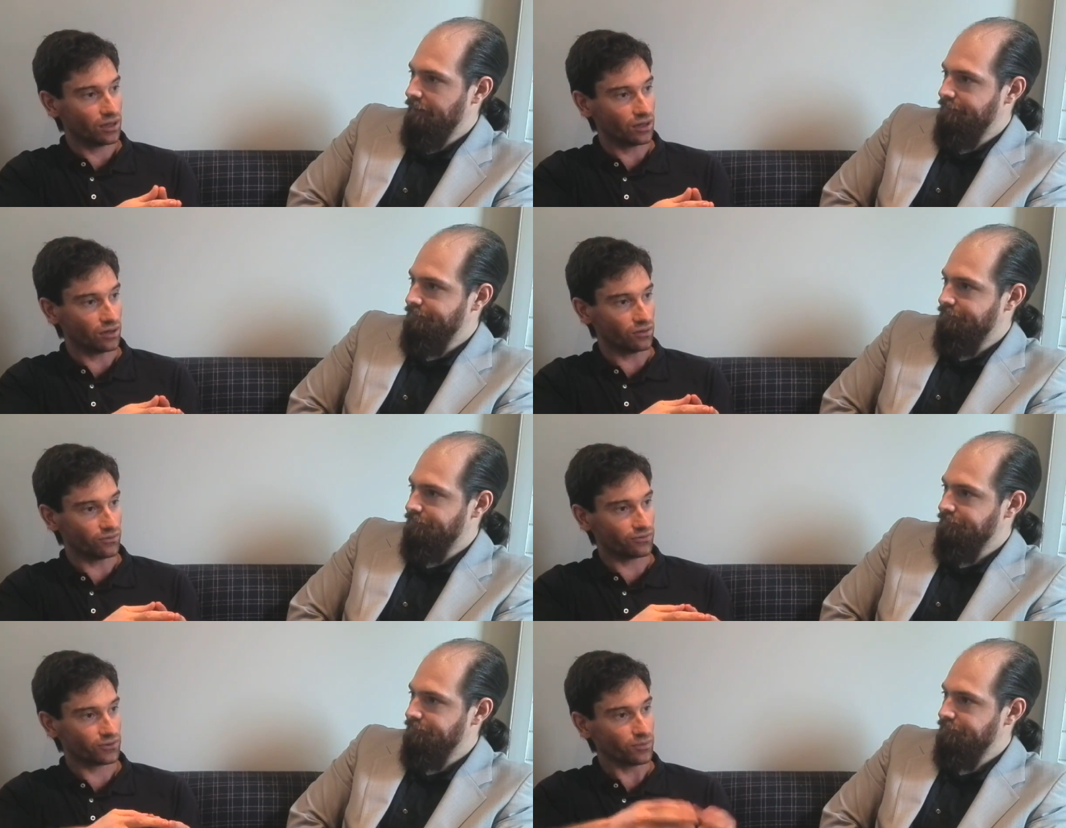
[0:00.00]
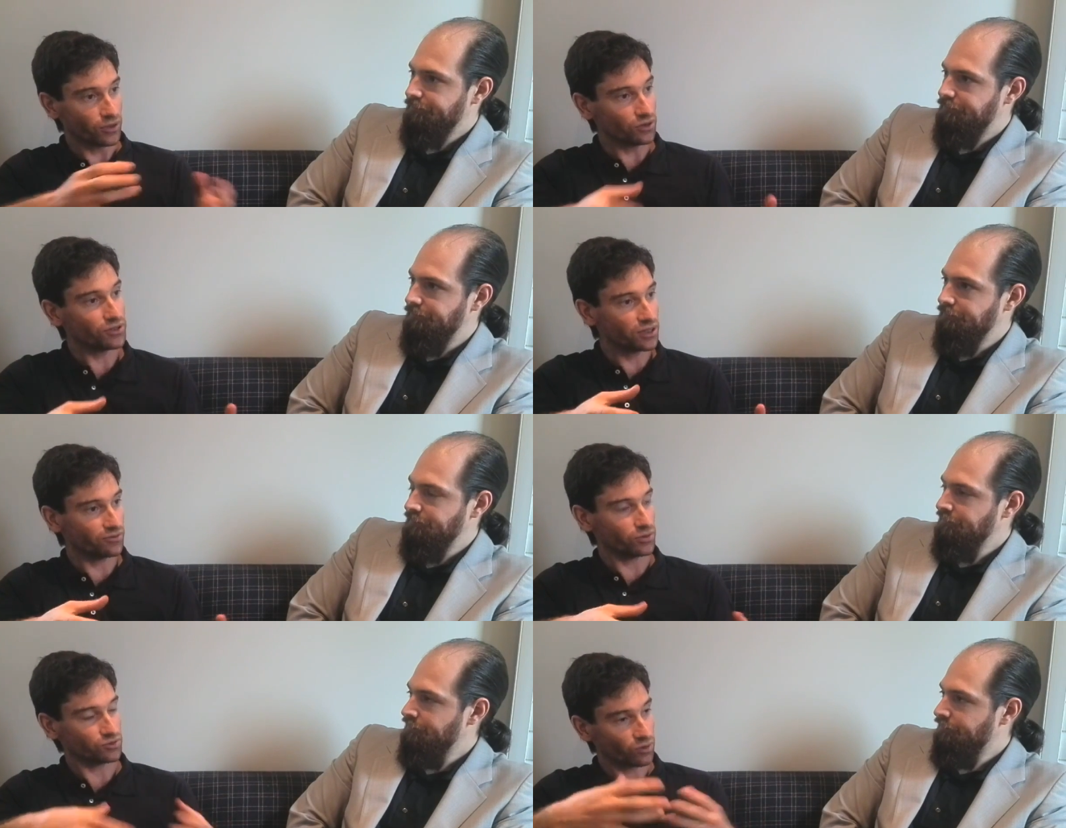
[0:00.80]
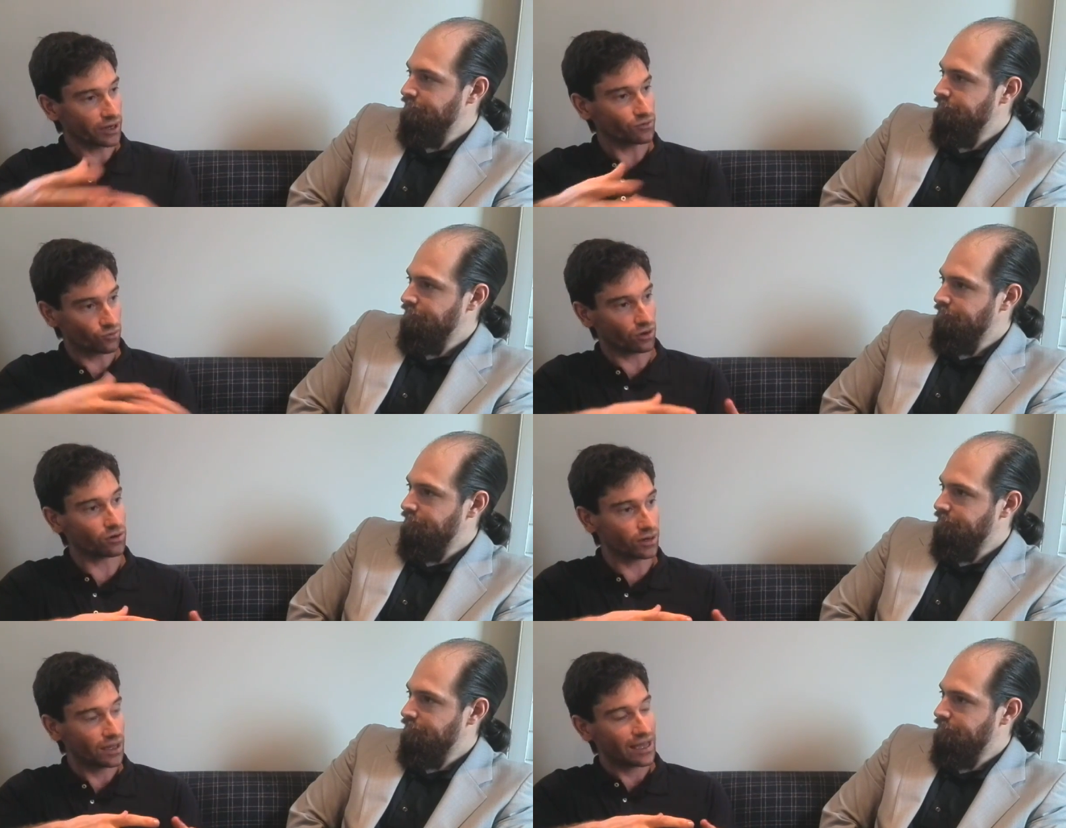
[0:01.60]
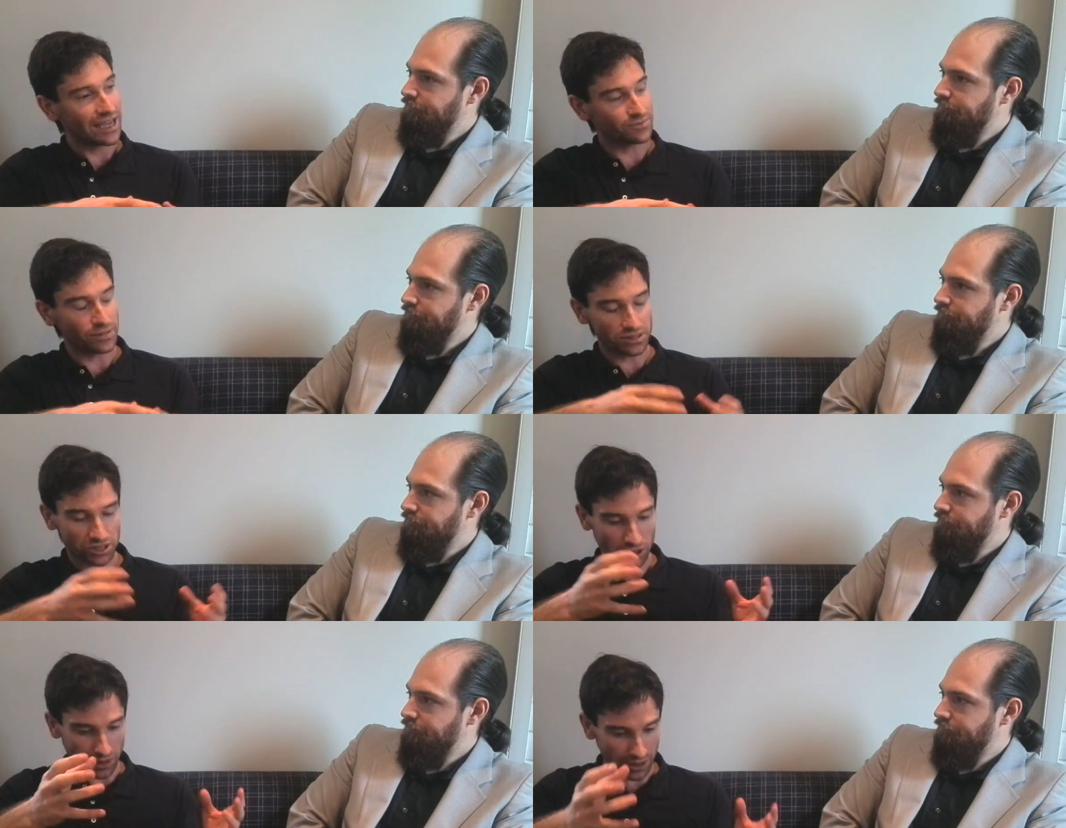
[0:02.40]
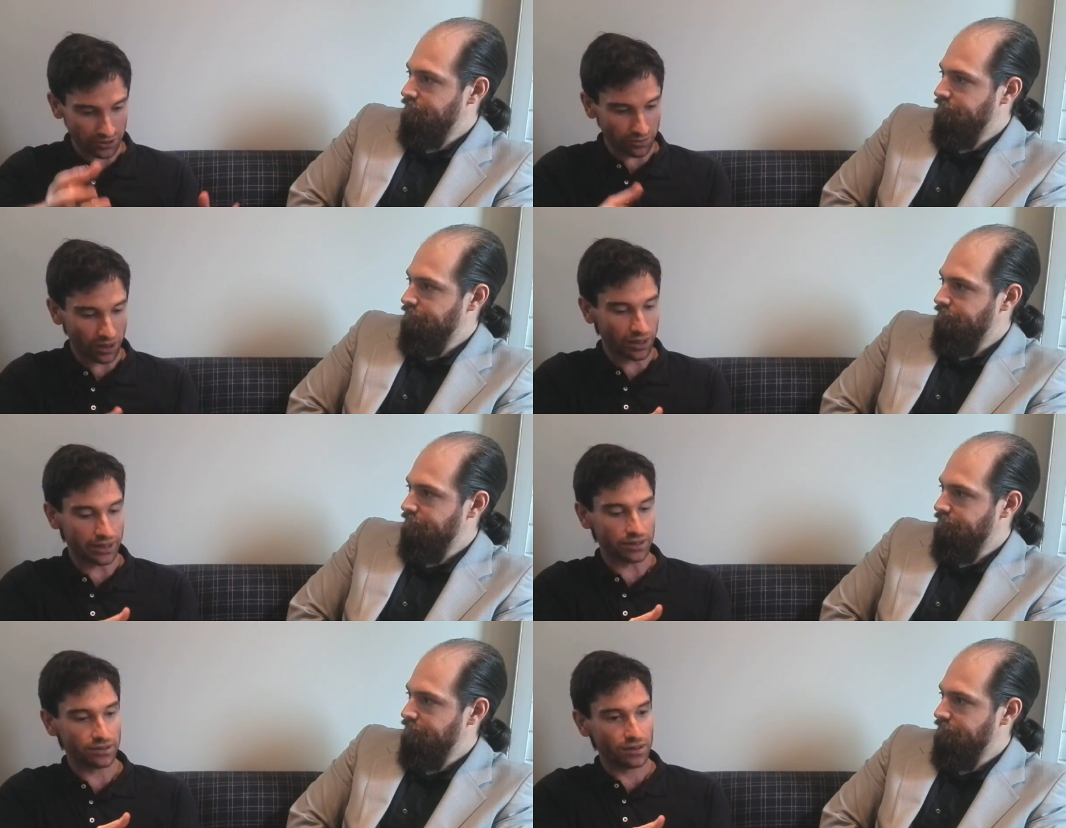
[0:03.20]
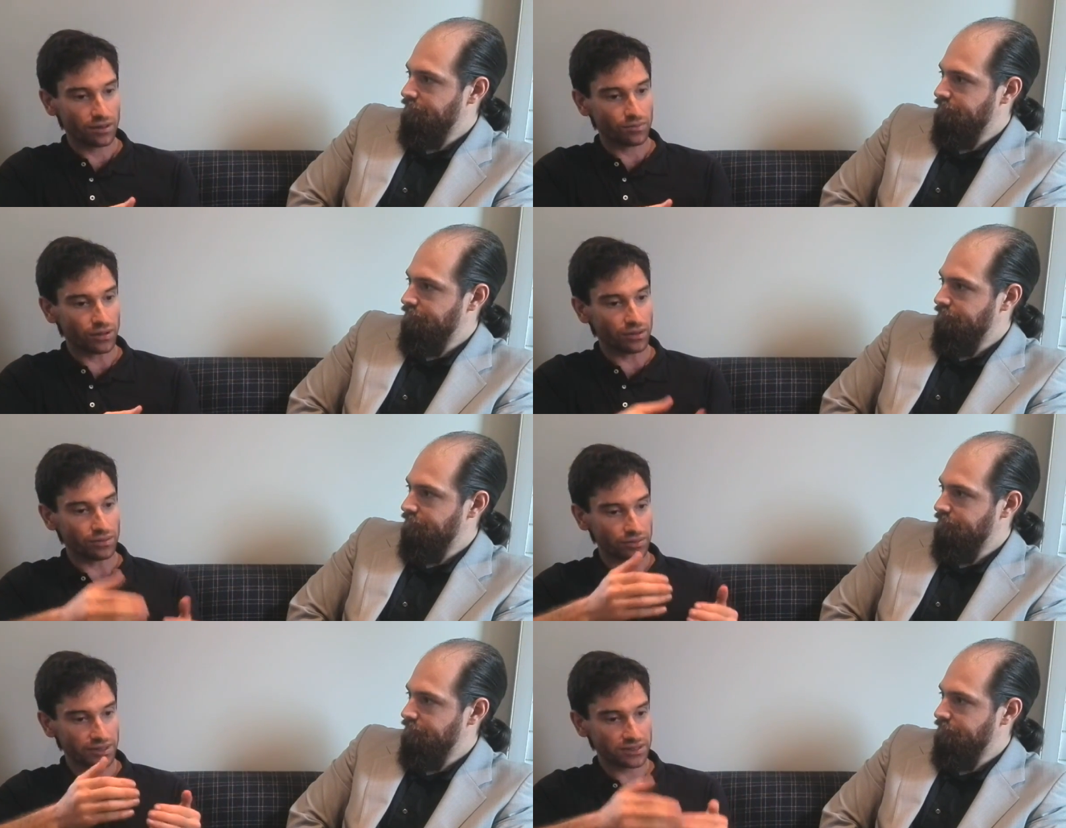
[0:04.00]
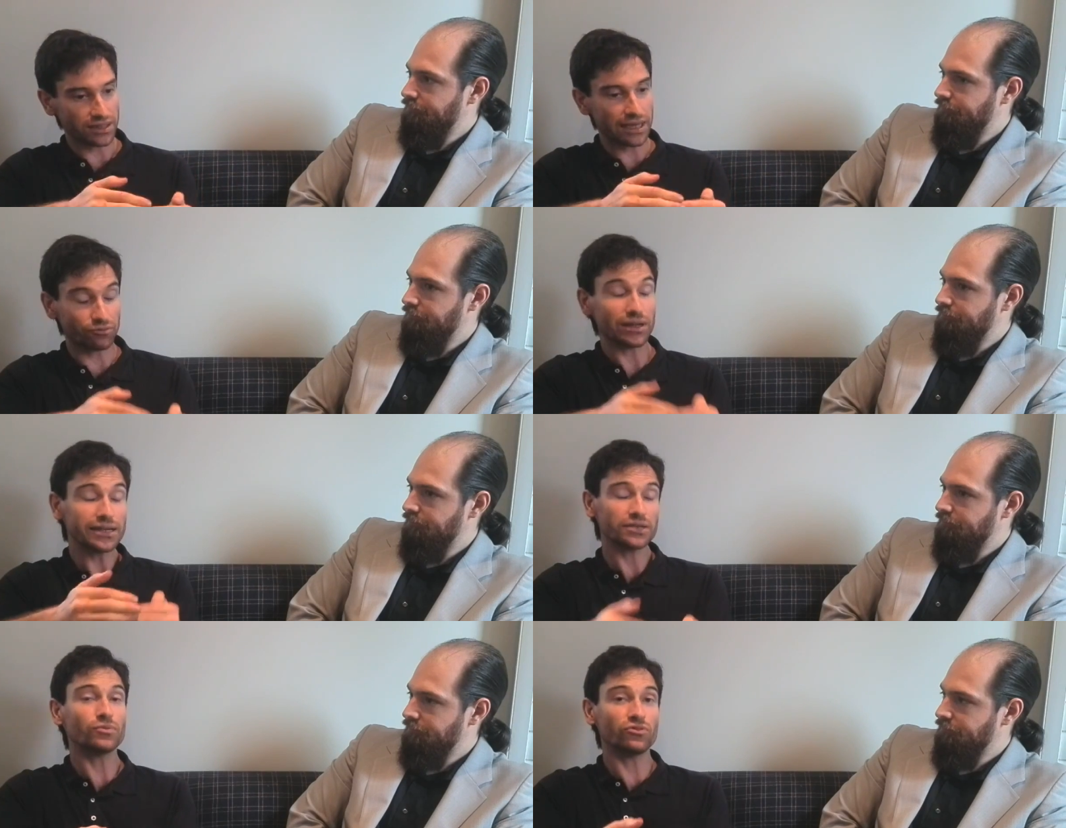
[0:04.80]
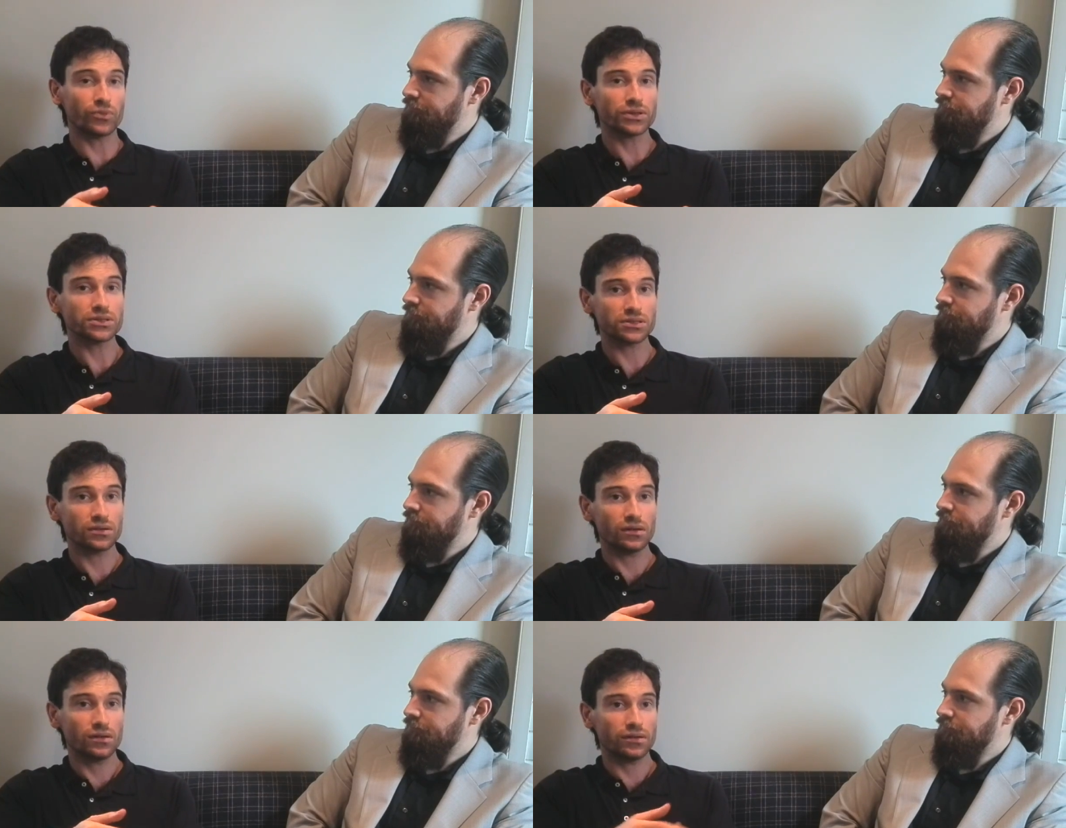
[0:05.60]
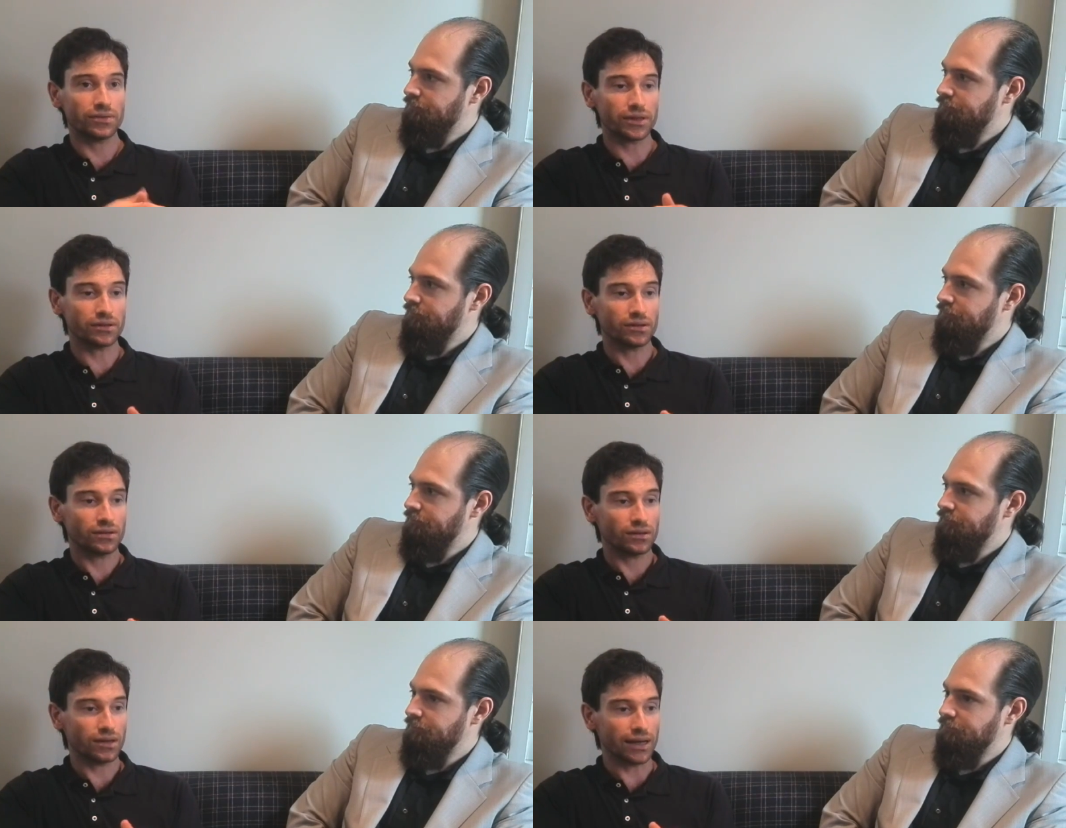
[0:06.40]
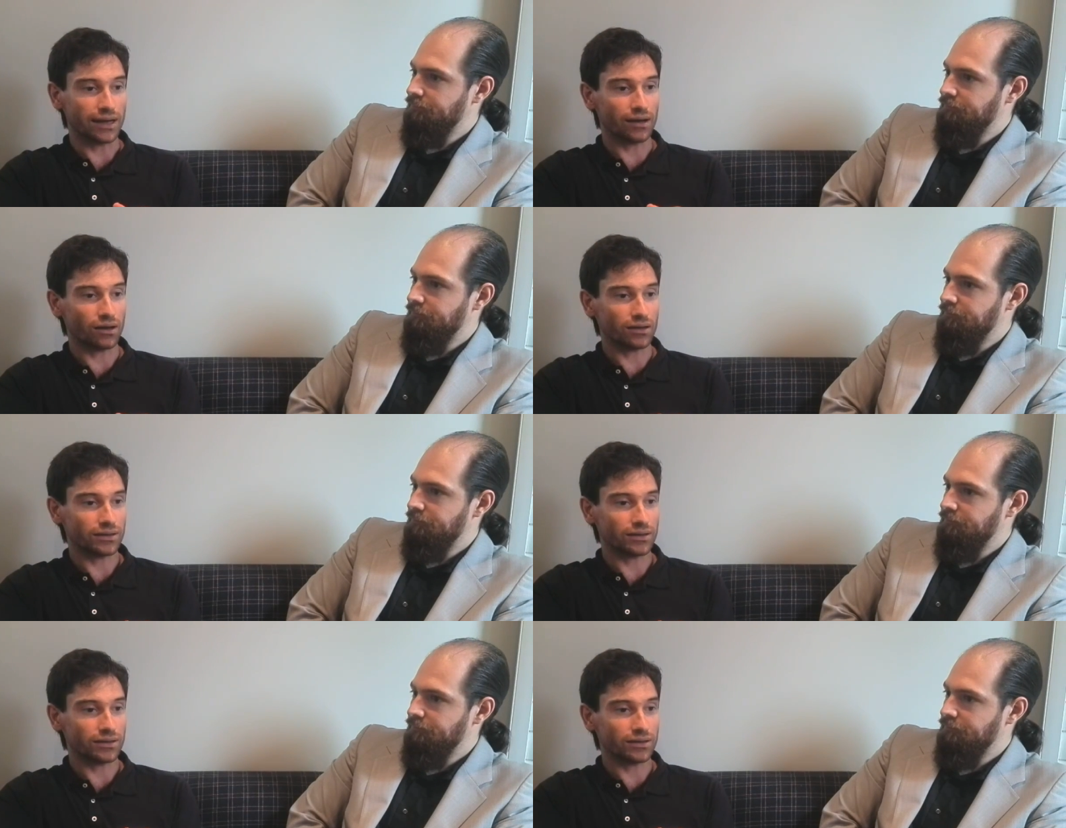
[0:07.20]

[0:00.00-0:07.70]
Speaker 1: of community, of what's right and wrong, has been so undermined by this and related movements that our,